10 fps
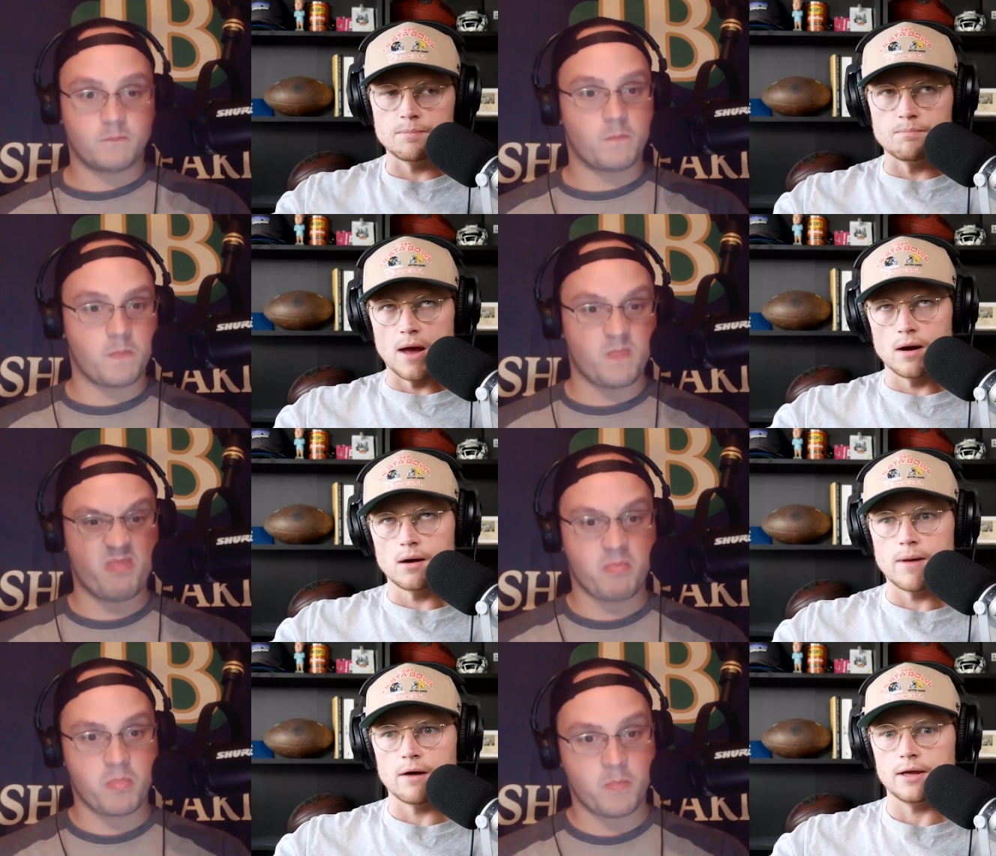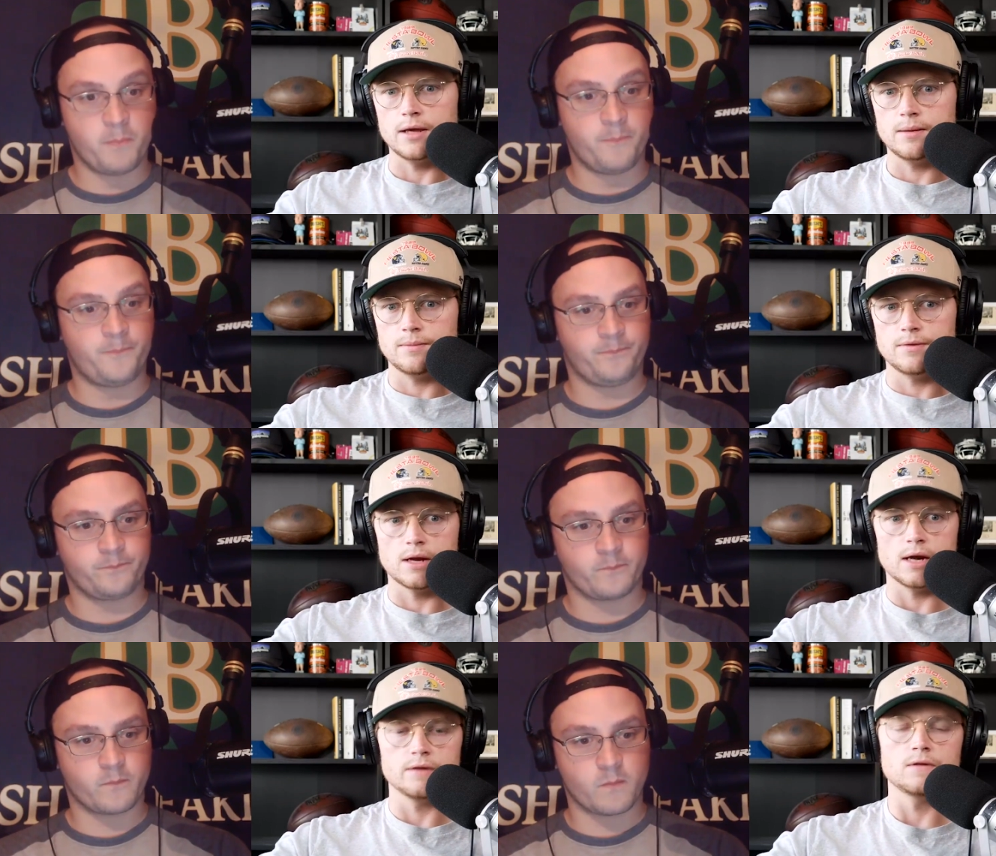Speaker 1: better about him than
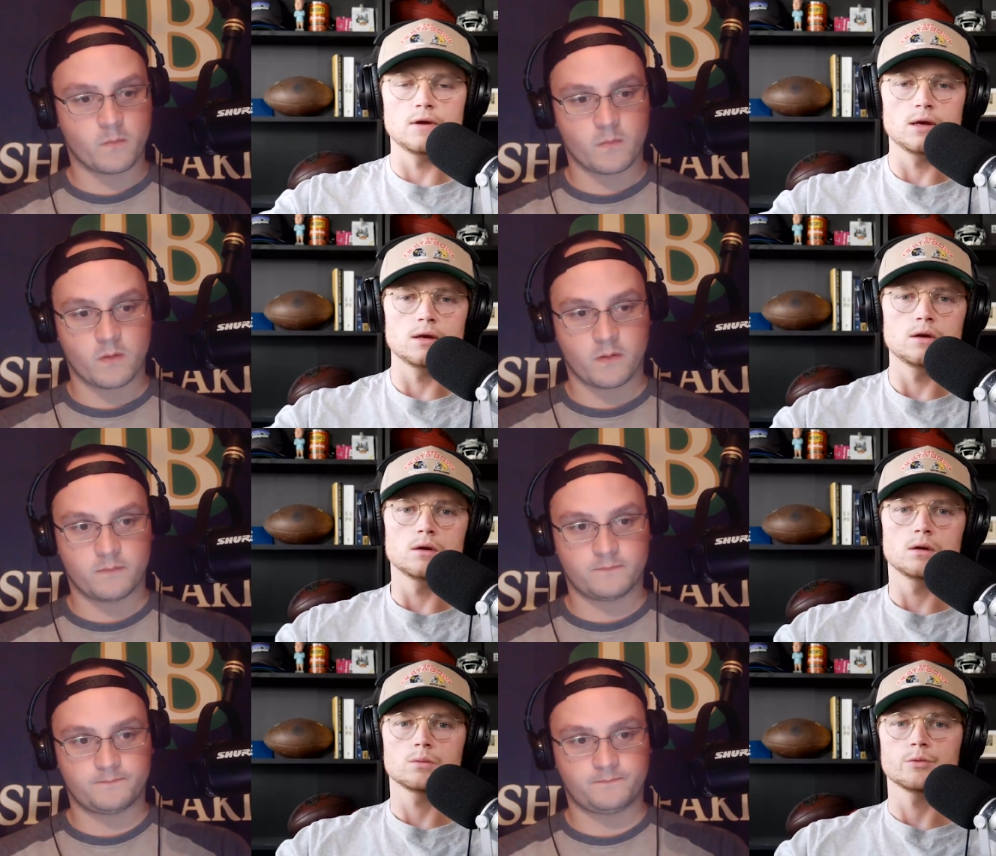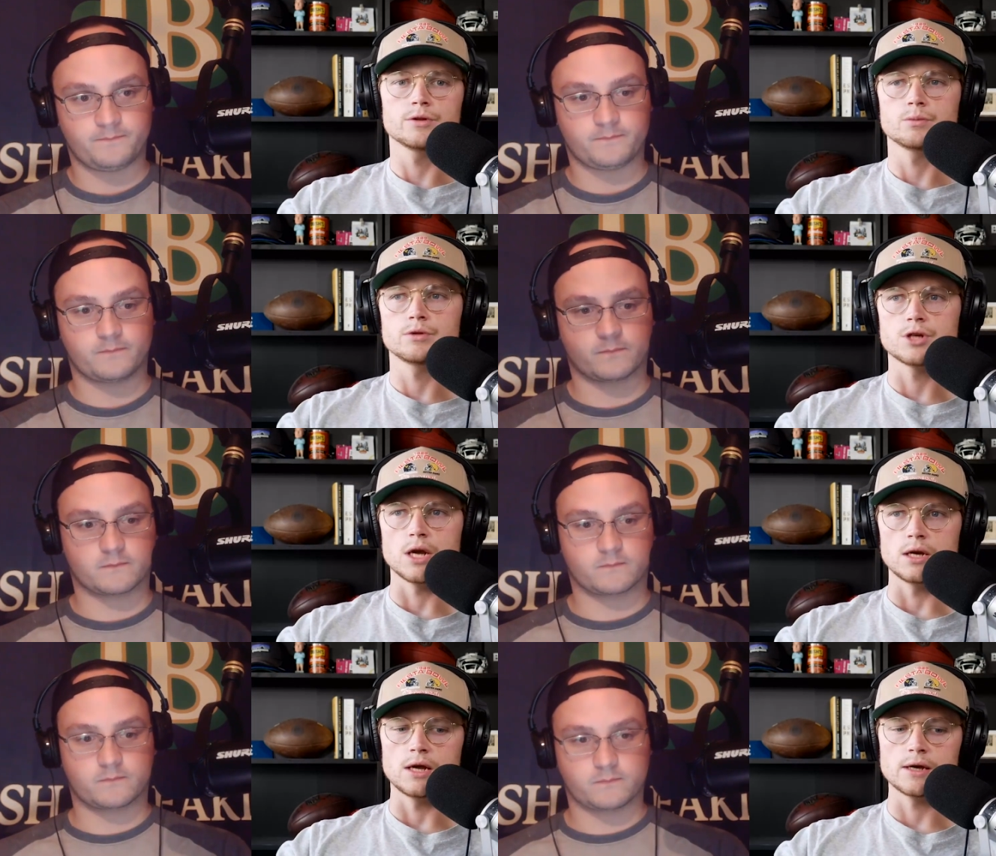I did with with
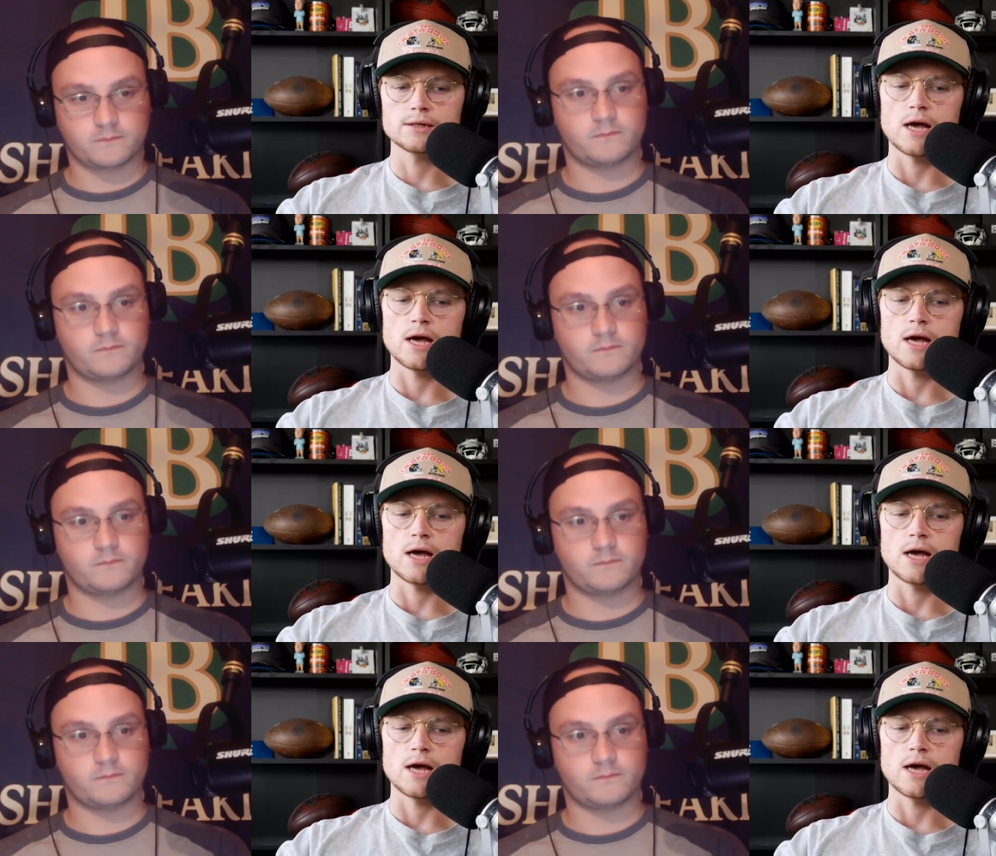Jaden Hicks.